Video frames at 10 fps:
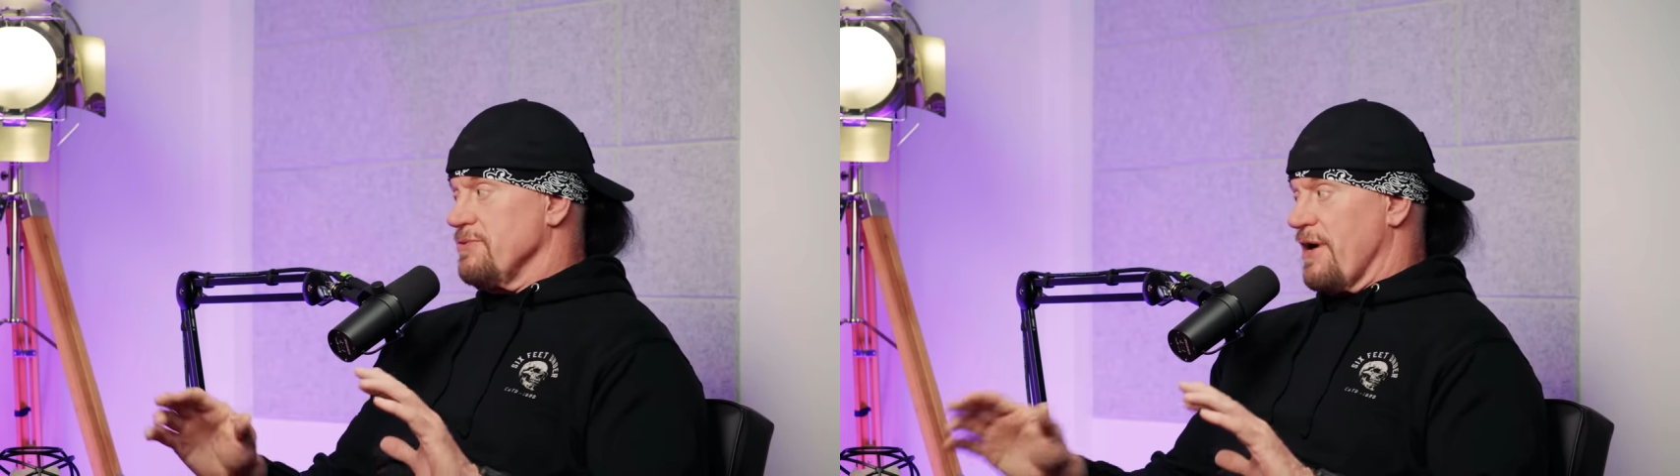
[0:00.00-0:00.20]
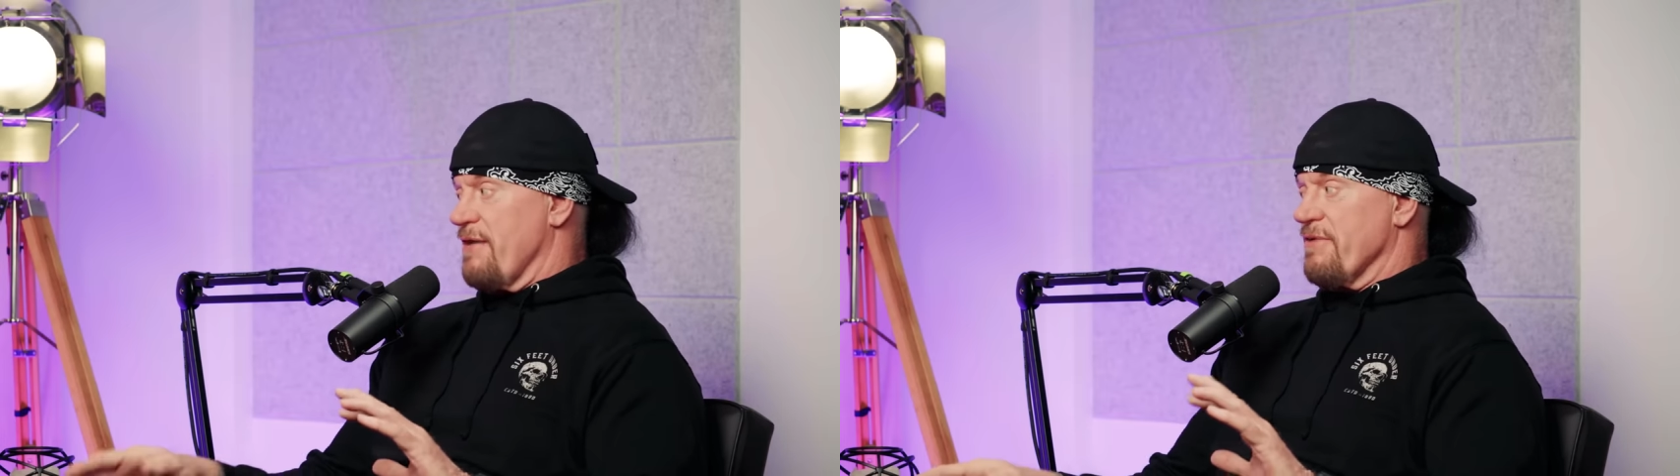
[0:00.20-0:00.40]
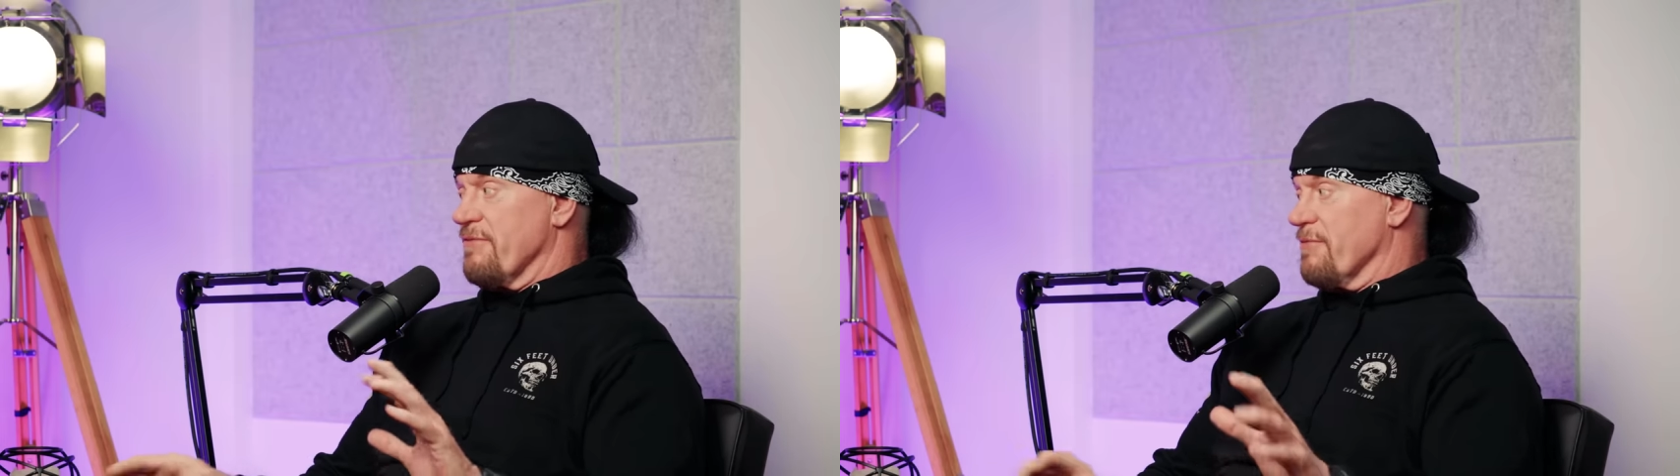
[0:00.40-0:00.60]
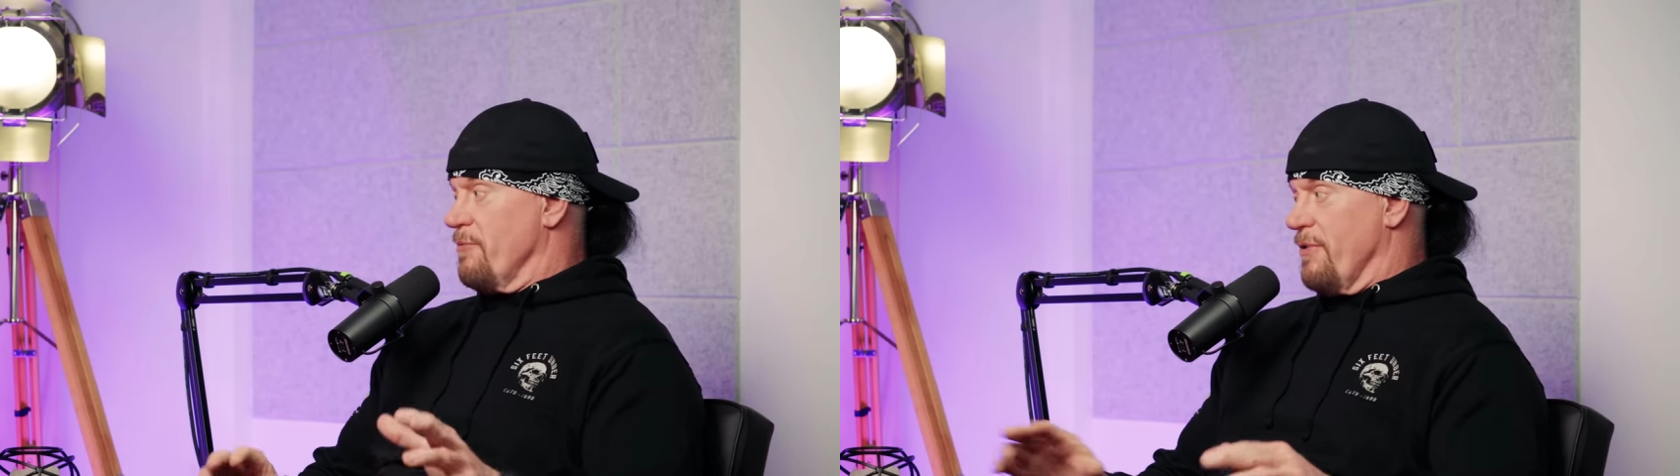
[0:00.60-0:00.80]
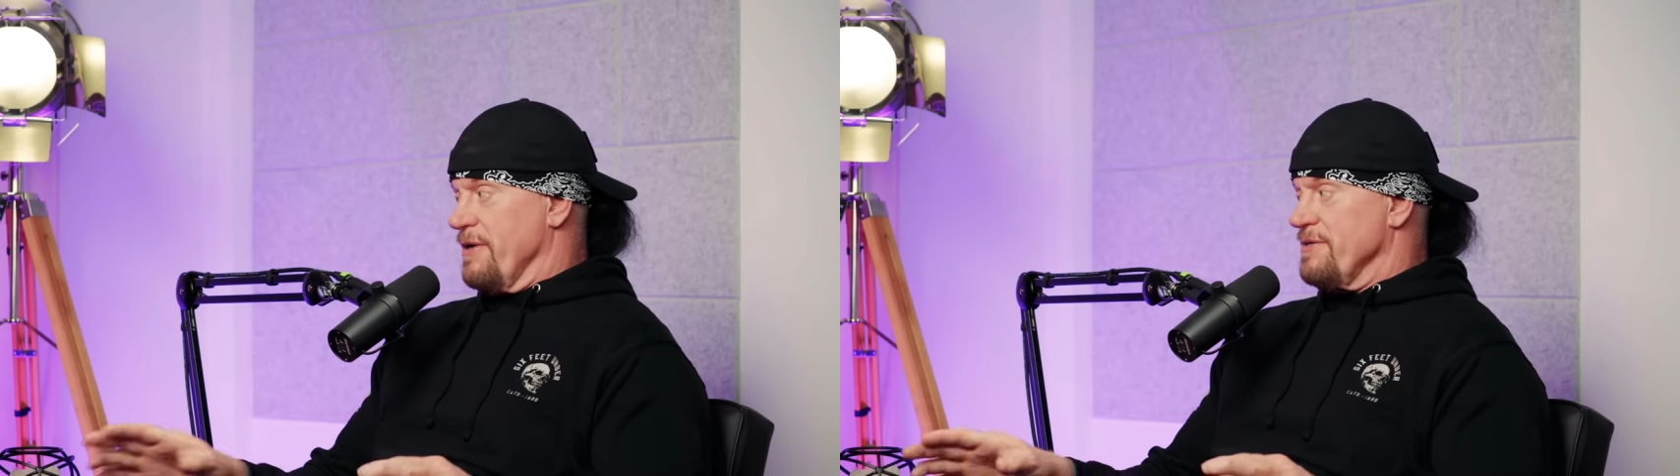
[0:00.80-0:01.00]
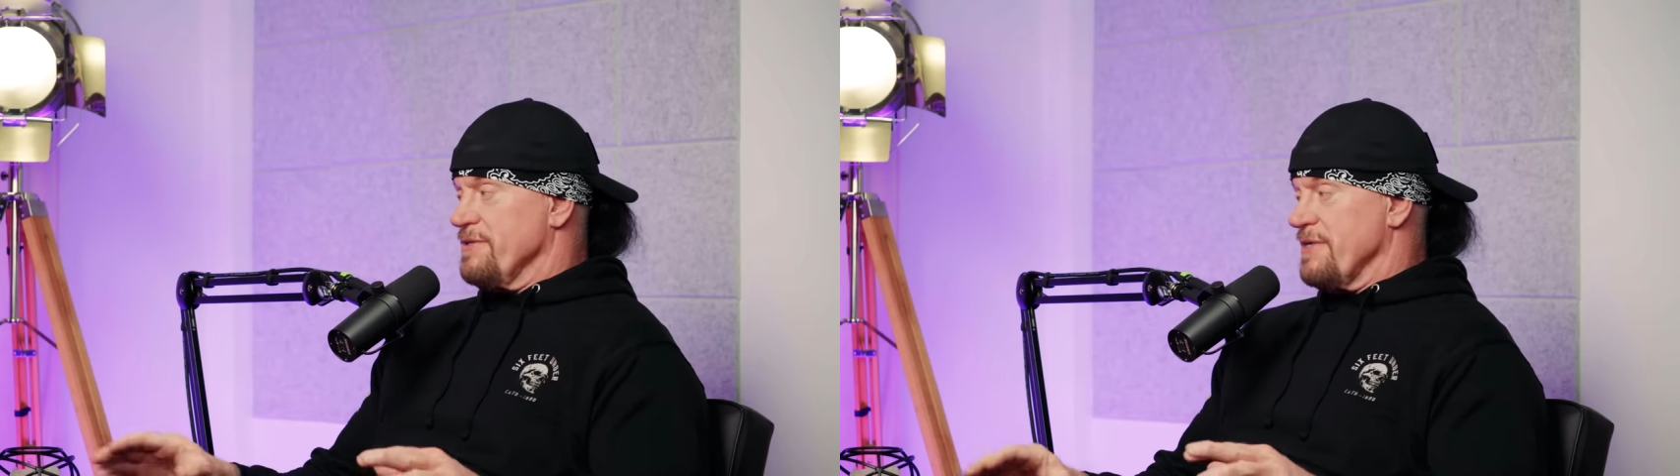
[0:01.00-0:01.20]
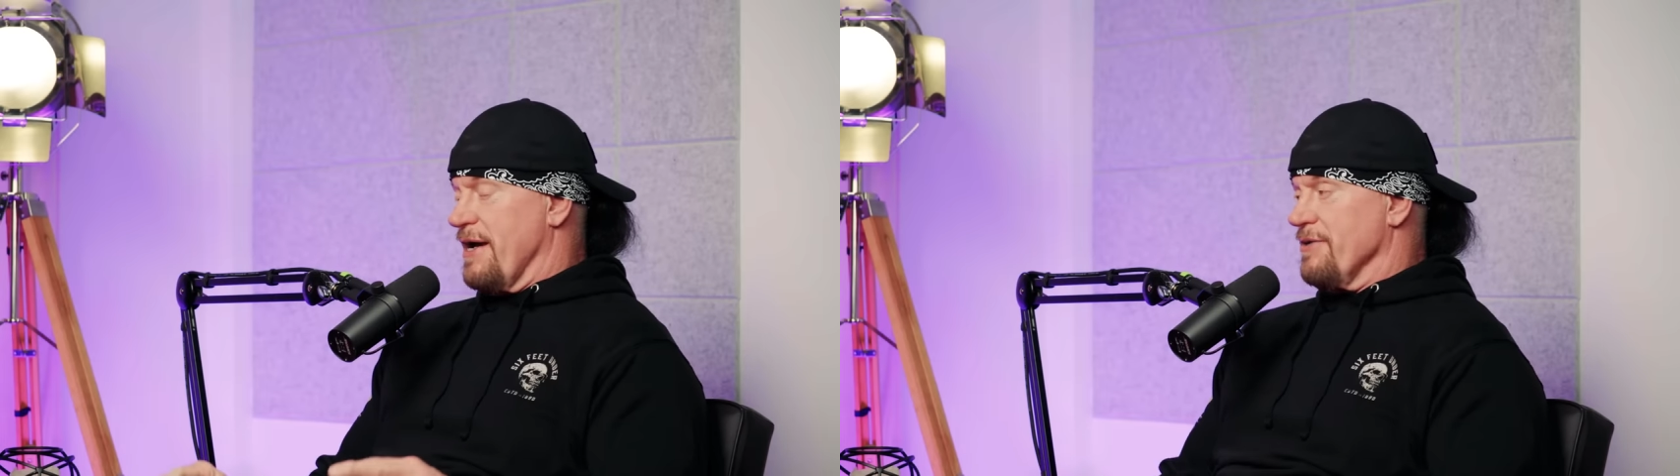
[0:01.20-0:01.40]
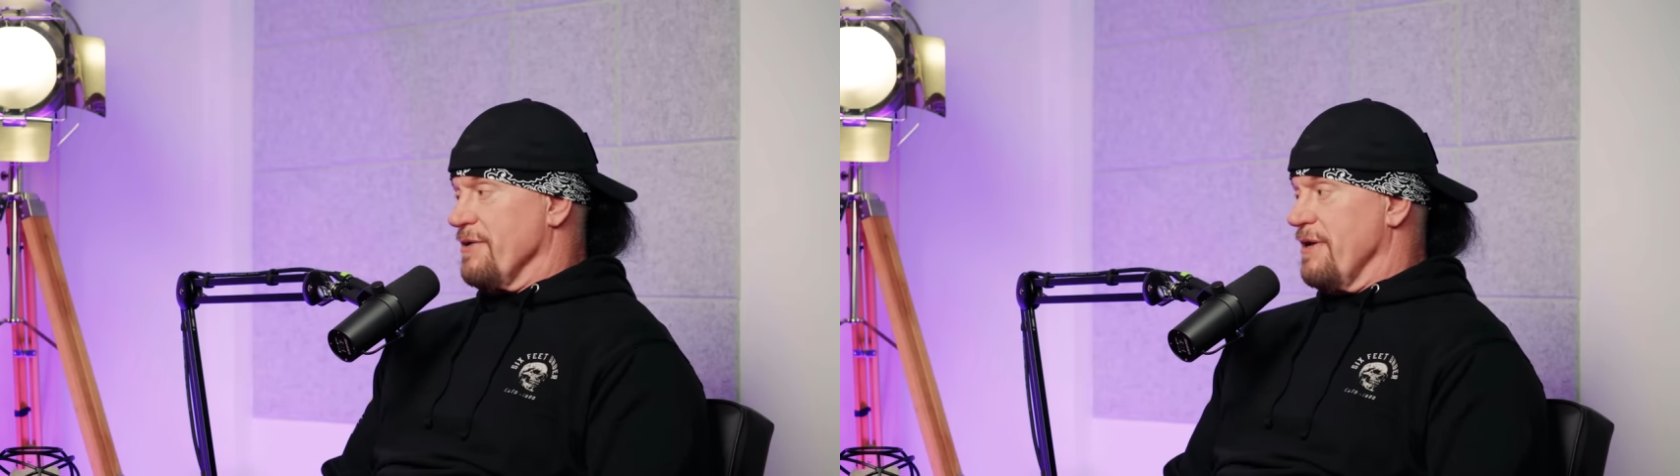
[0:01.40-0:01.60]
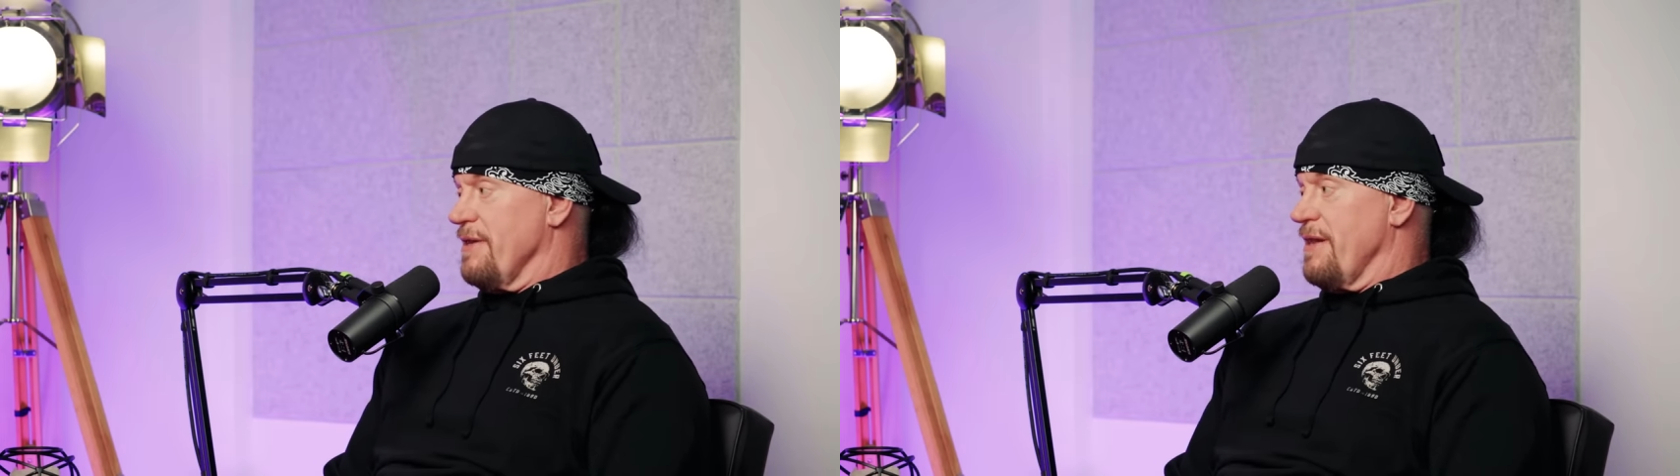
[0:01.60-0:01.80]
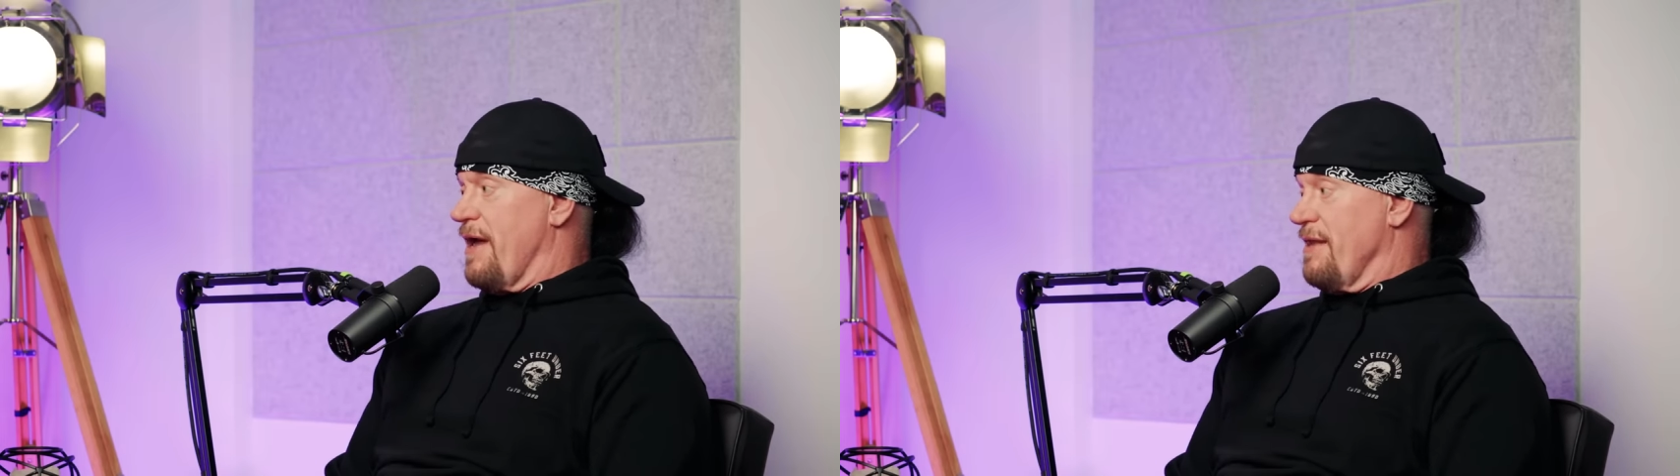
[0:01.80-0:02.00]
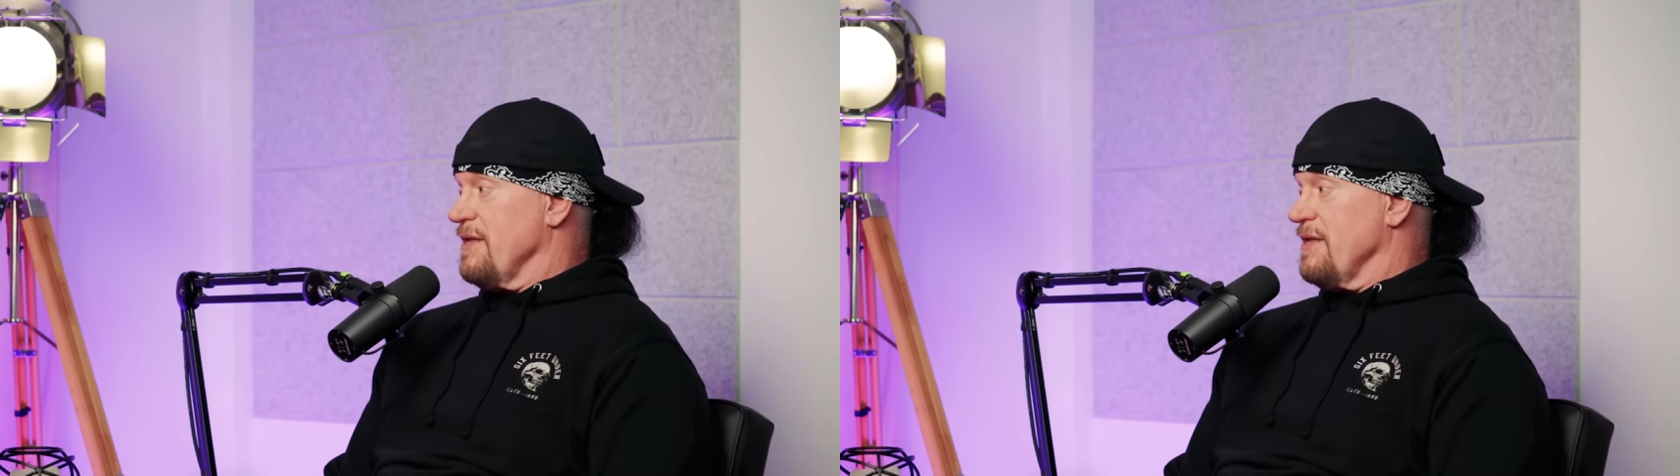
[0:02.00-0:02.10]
driving from one town to,